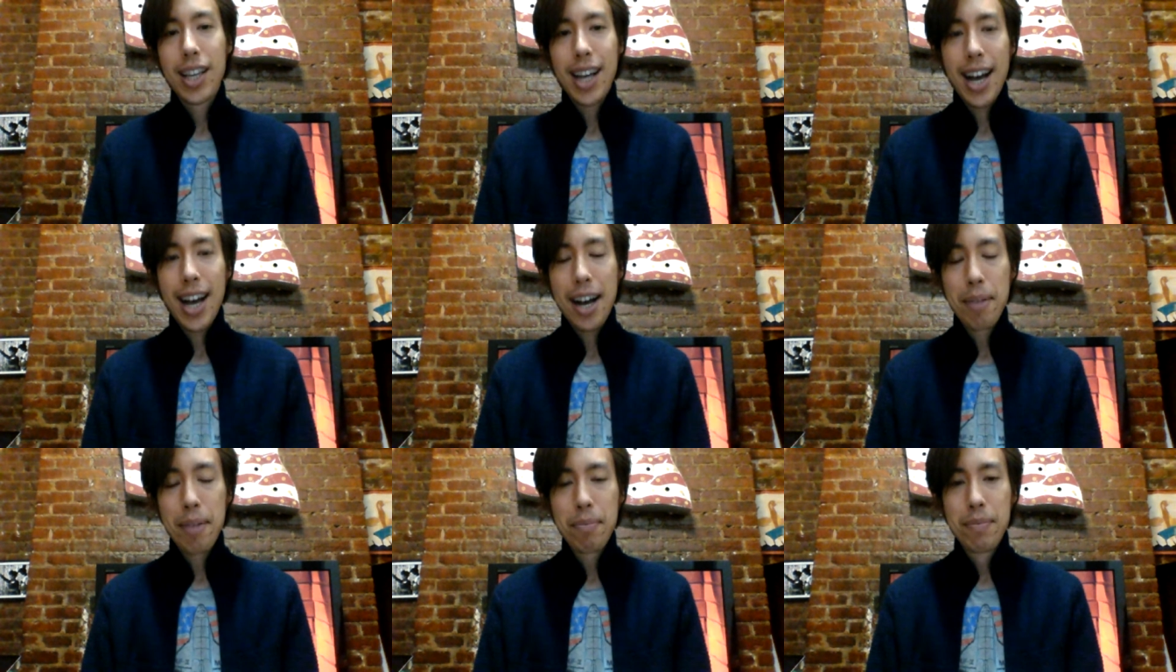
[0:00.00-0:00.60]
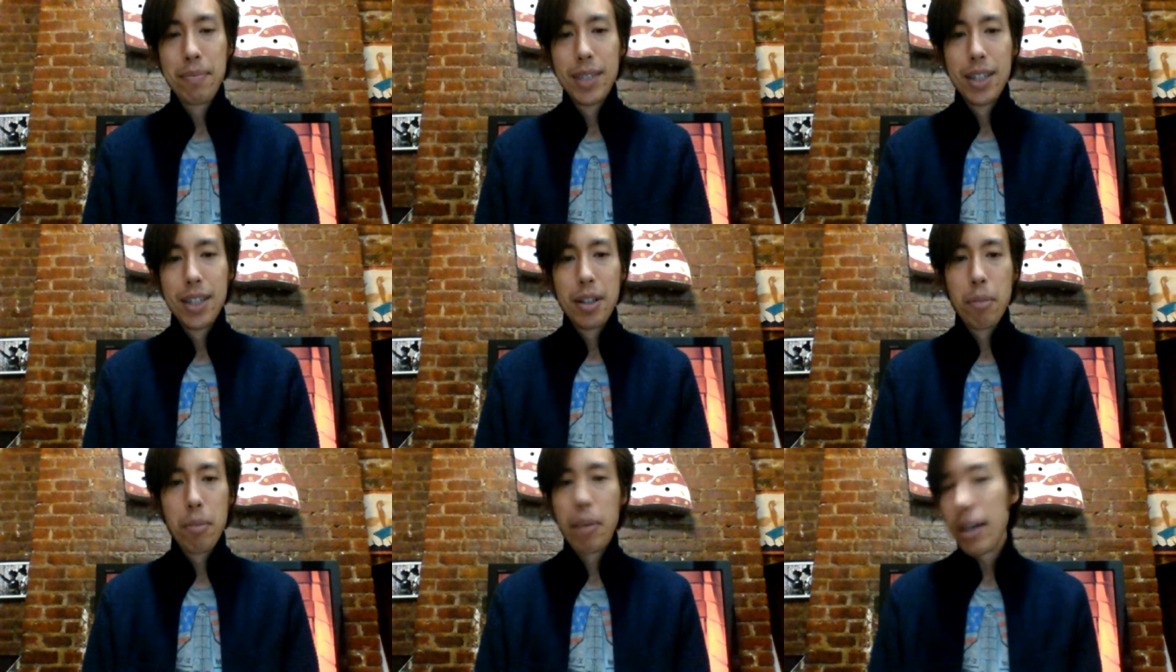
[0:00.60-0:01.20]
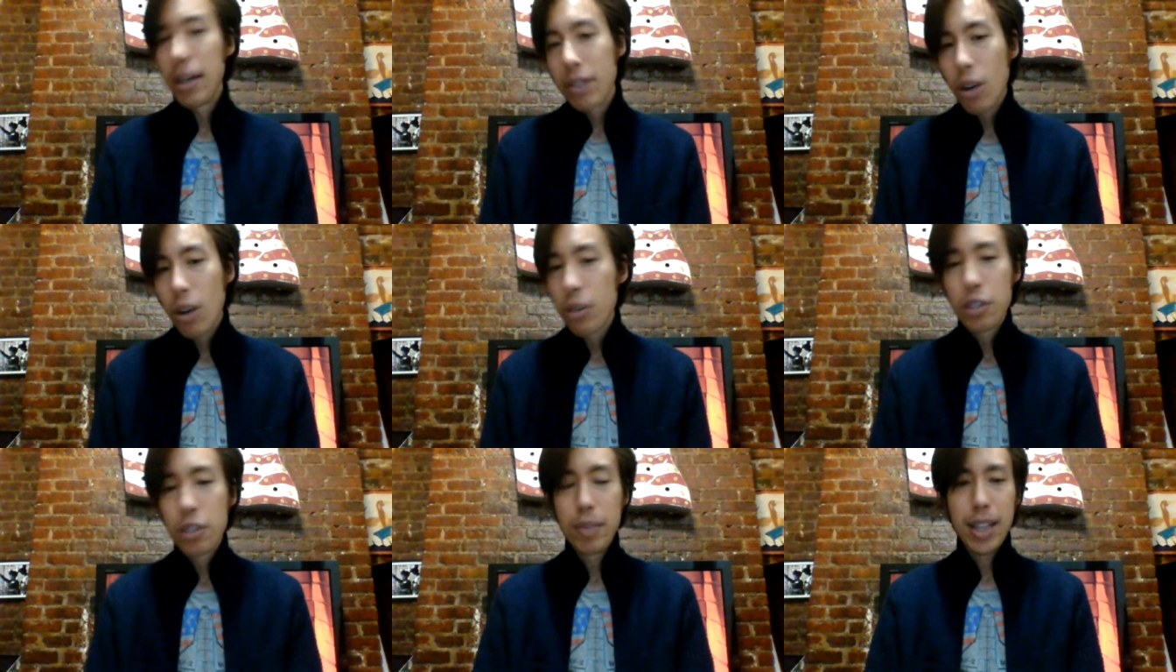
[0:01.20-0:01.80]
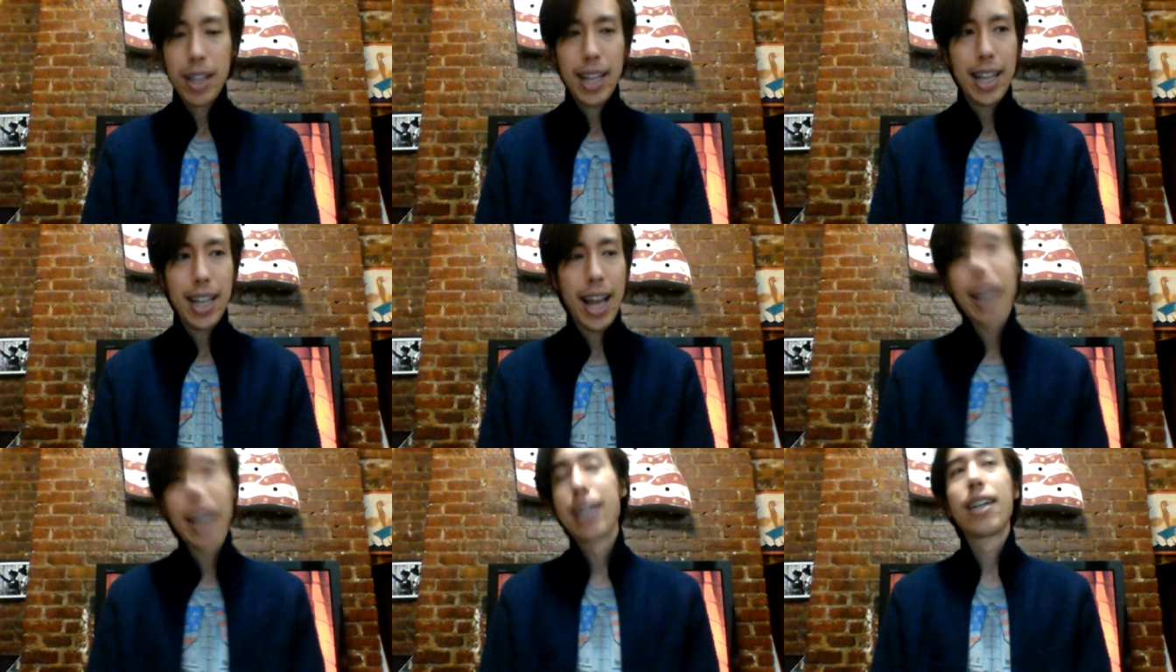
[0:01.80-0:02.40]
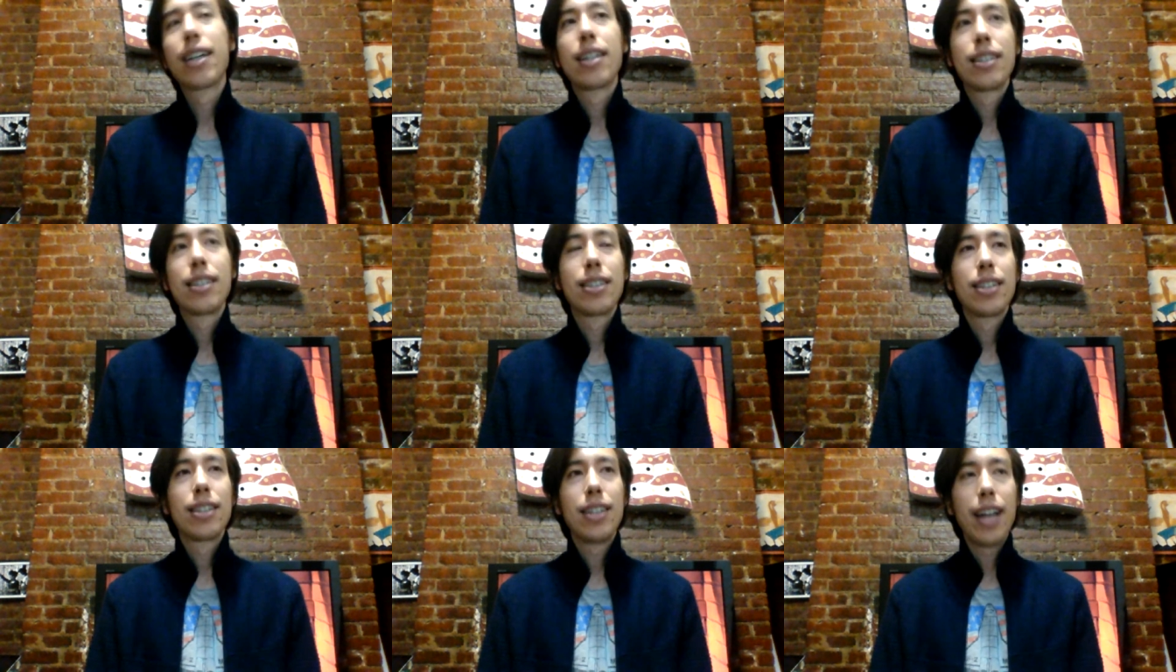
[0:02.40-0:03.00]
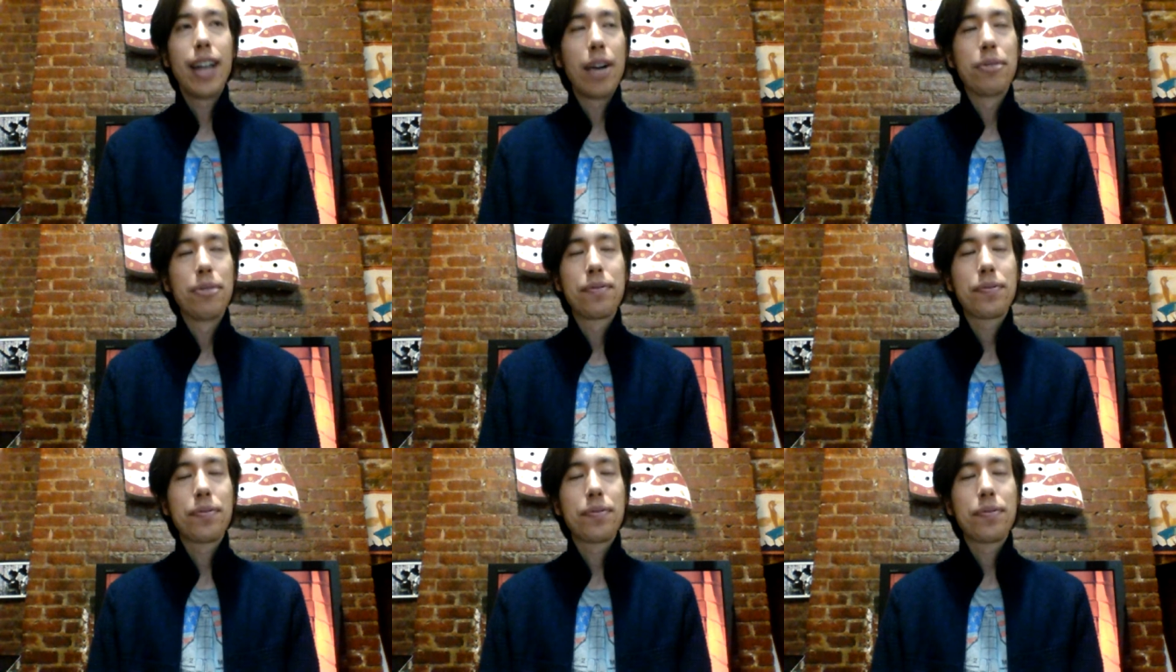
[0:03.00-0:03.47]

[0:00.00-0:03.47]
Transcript: But ultimately, like, you know,